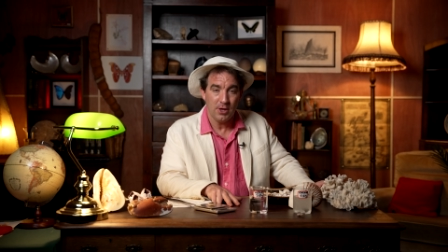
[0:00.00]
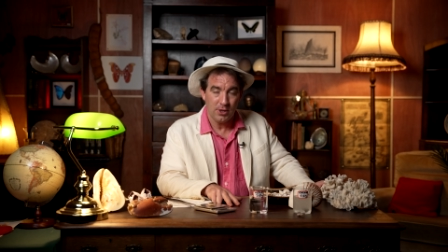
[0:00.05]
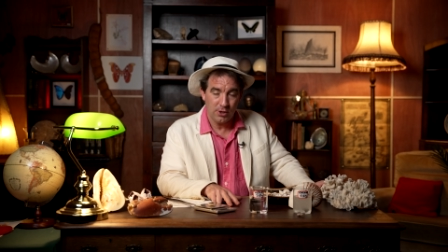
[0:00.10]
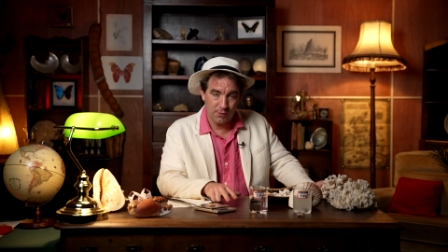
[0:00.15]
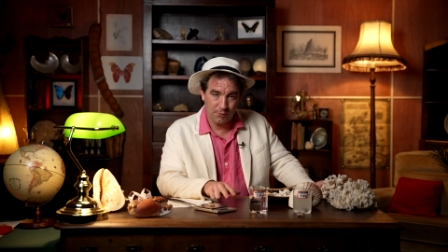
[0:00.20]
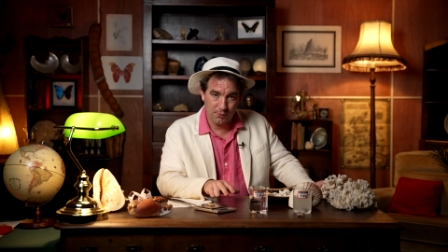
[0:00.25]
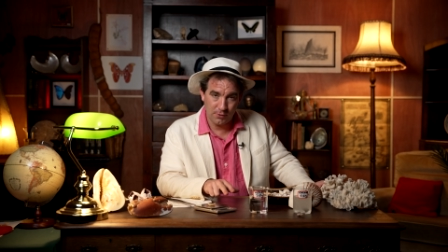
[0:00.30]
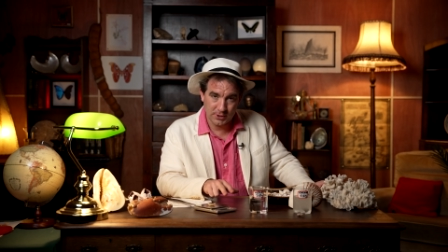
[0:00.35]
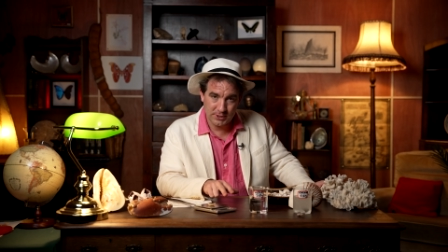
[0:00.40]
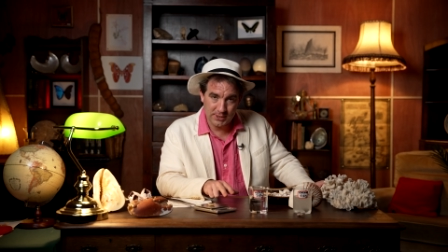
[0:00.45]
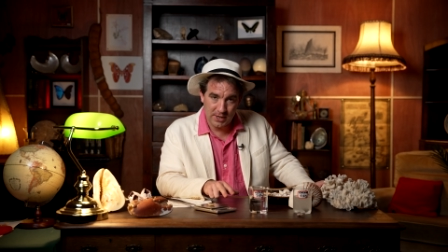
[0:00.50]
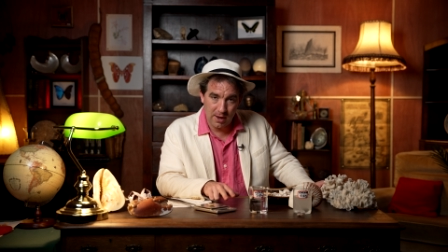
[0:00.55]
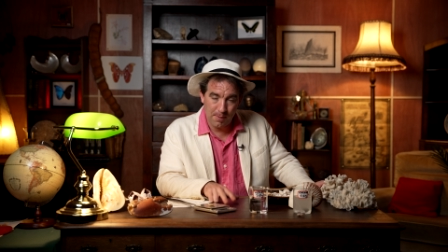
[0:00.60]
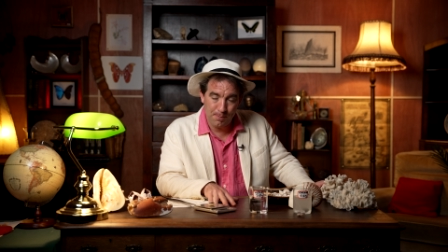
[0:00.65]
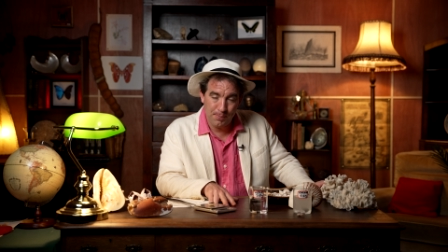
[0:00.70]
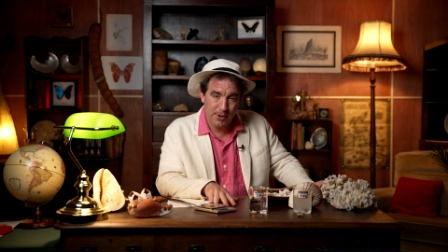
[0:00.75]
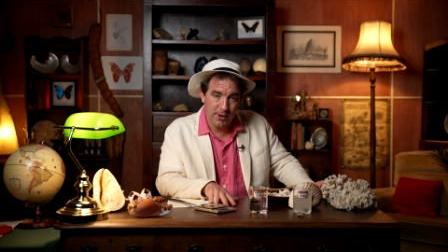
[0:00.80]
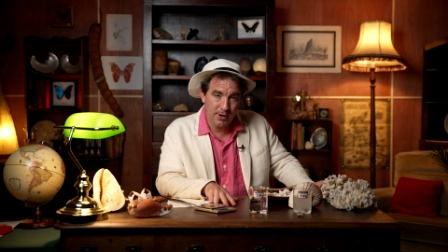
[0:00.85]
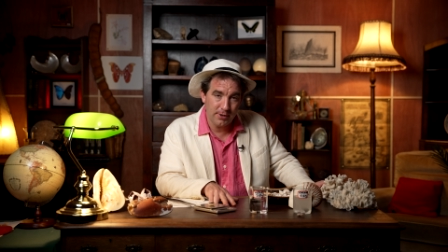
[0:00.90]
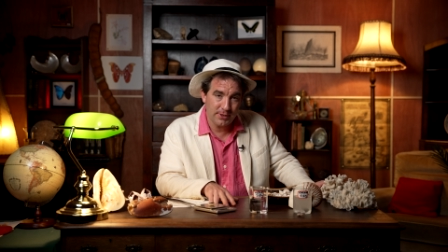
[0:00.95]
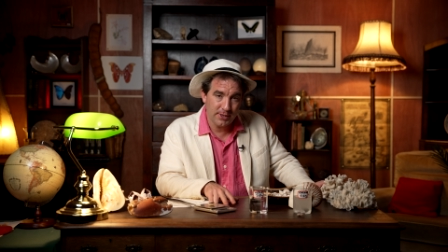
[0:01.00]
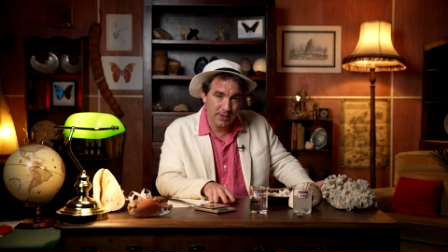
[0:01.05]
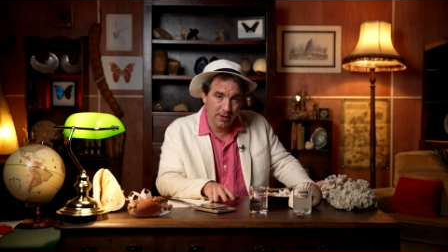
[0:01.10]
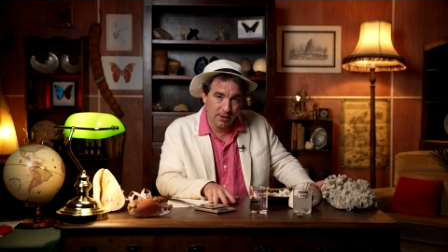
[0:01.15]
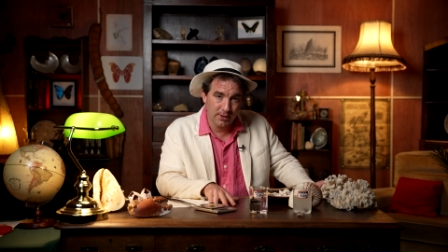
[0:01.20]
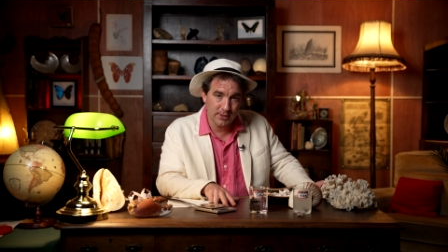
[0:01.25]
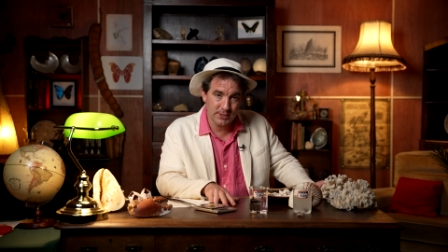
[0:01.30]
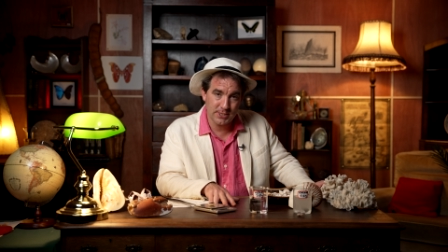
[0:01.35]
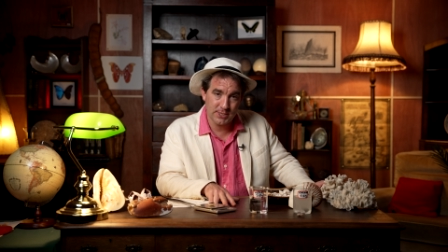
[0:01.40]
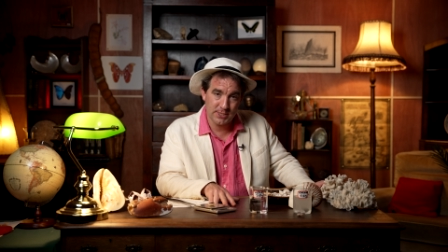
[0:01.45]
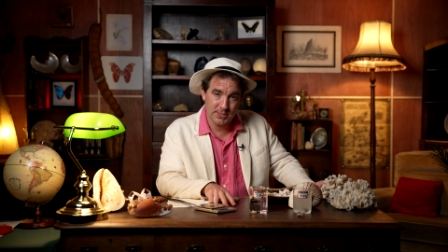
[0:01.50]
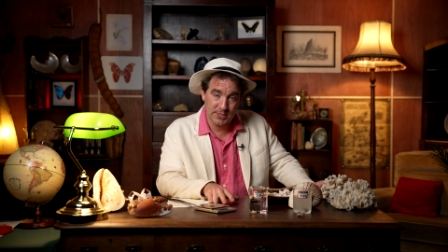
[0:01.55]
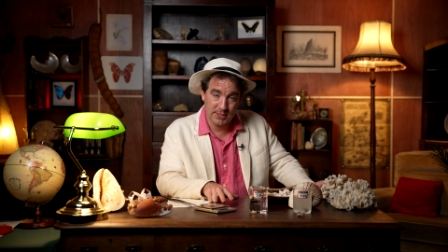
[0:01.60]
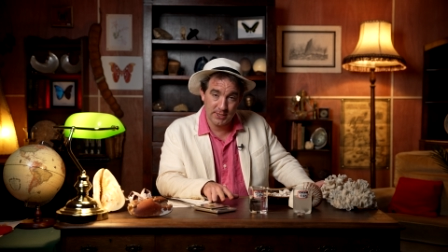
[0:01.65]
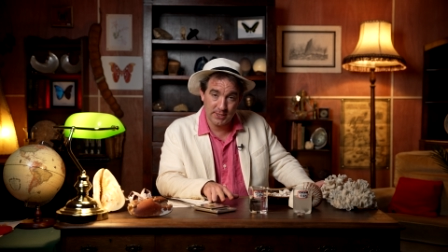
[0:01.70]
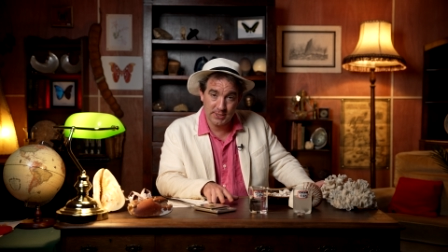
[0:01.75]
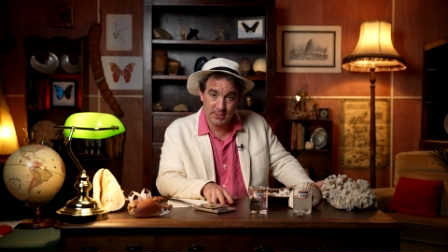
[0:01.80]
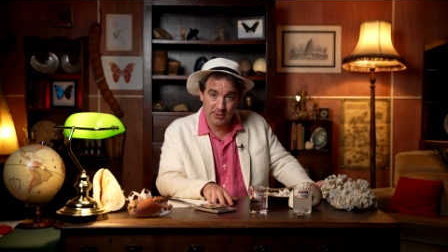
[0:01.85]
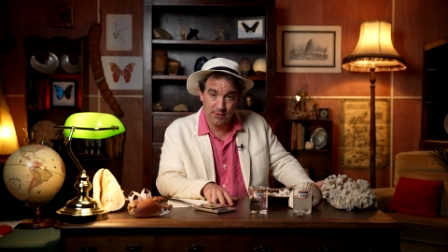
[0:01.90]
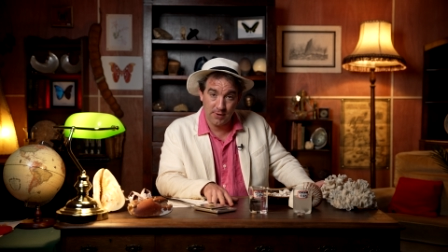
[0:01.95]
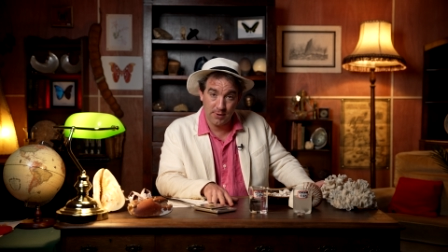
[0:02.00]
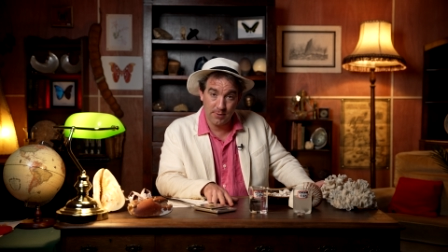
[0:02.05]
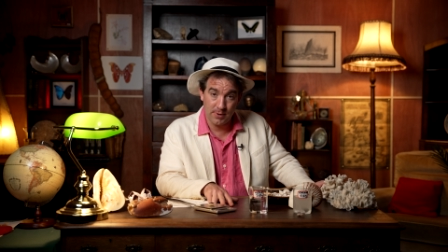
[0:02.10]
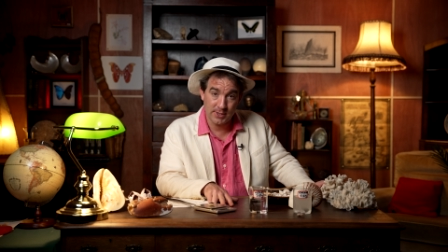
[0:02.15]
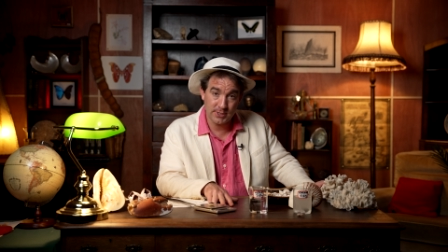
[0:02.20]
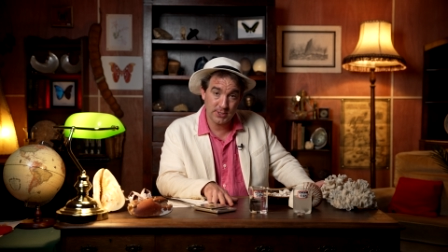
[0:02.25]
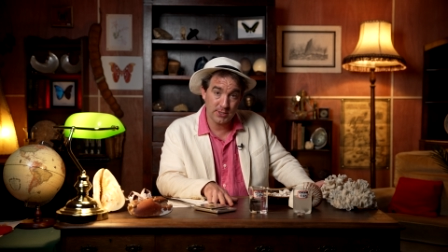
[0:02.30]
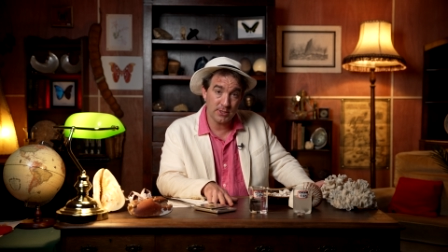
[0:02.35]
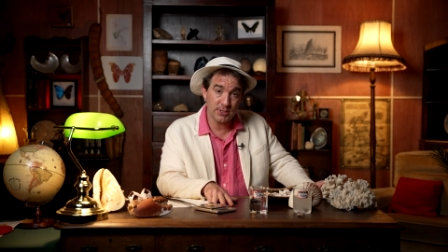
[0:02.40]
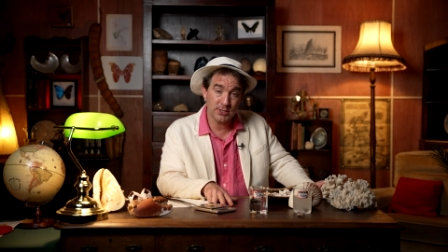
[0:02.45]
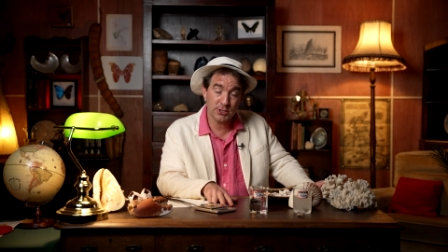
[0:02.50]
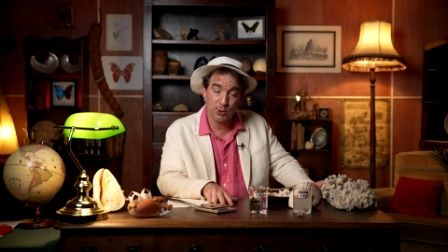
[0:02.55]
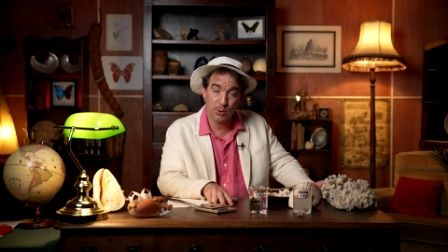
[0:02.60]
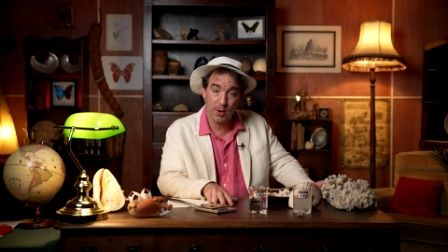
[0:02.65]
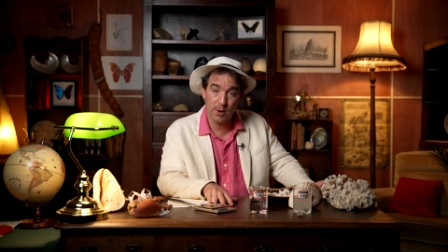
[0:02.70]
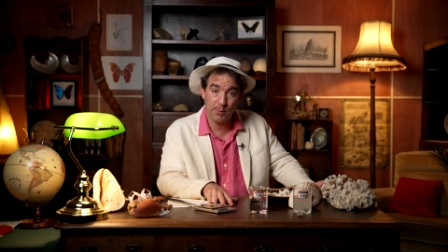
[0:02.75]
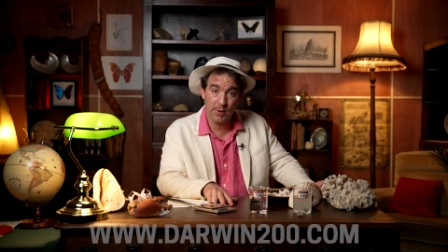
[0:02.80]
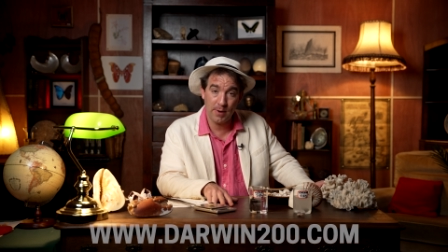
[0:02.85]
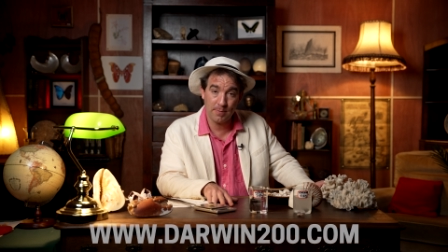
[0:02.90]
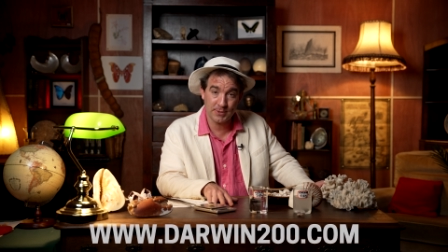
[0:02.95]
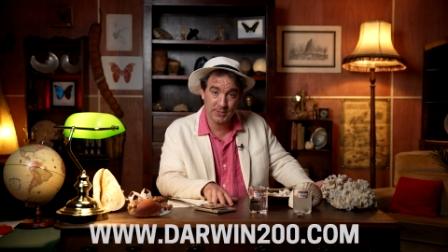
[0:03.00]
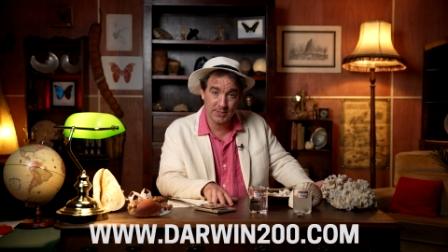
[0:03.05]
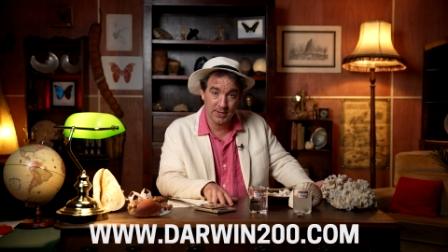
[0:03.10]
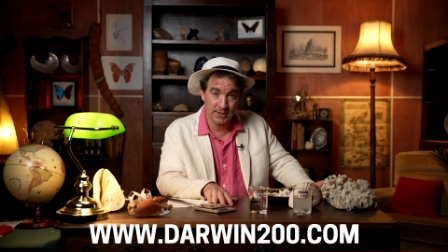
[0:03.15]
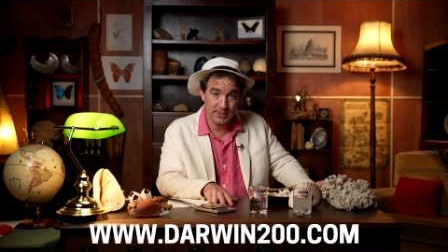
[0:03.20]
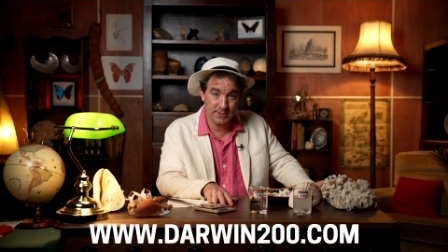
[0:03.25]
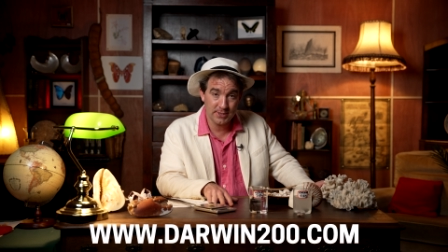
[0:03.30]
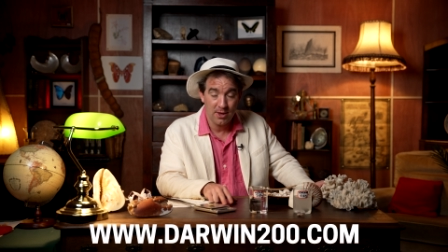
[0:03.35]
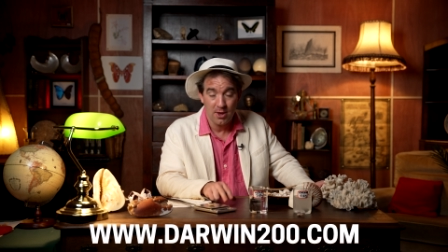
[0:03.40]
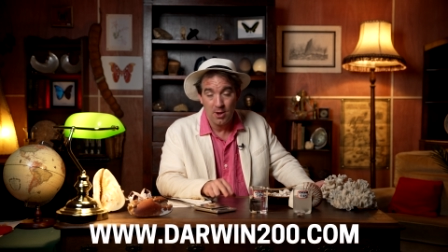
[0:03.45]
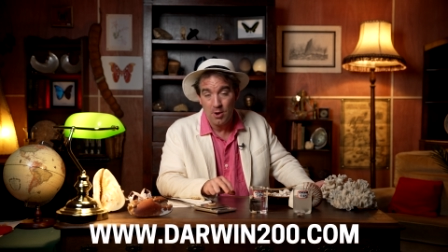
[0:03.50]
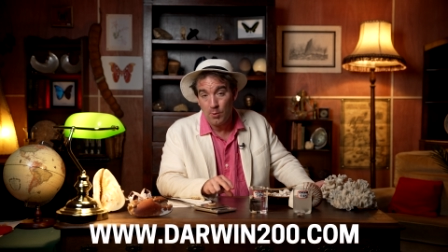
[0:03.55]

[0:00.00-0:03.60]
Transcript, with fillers: You've got to upload the answers to these 3 questions to our website